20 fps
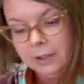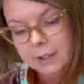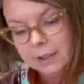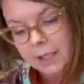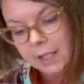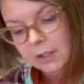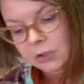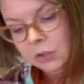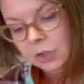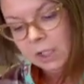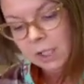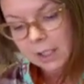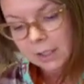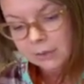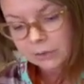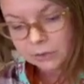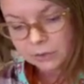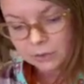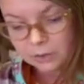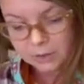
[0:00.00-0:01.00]
Kenji
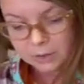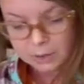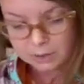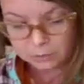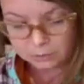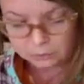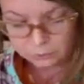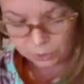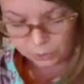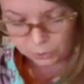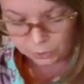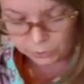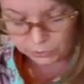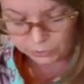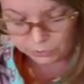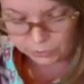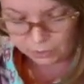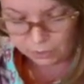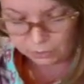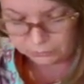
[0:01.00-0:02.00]
answered in a low,
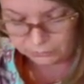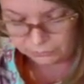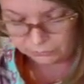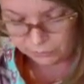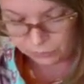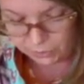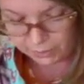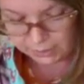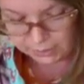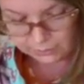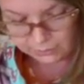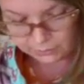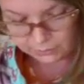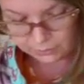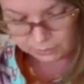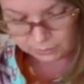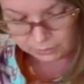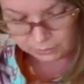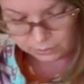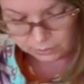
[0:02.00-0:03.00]
soft voice.
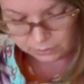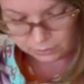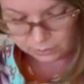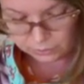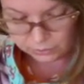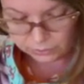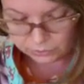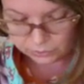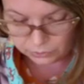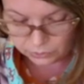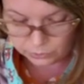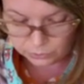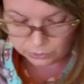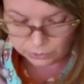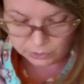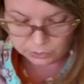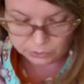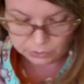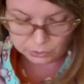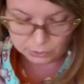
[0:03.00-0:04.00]
Soon
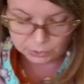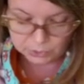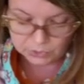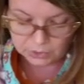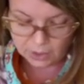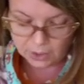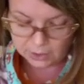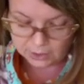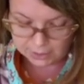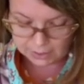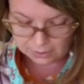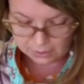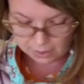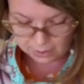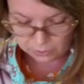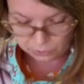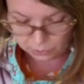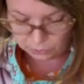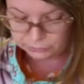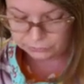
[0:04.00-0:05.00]
the two were talking
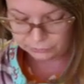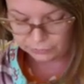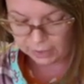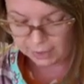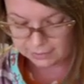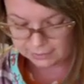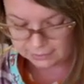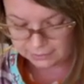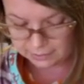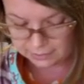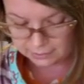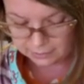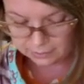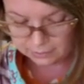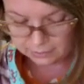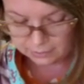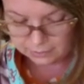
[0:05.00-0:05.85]
like old friends.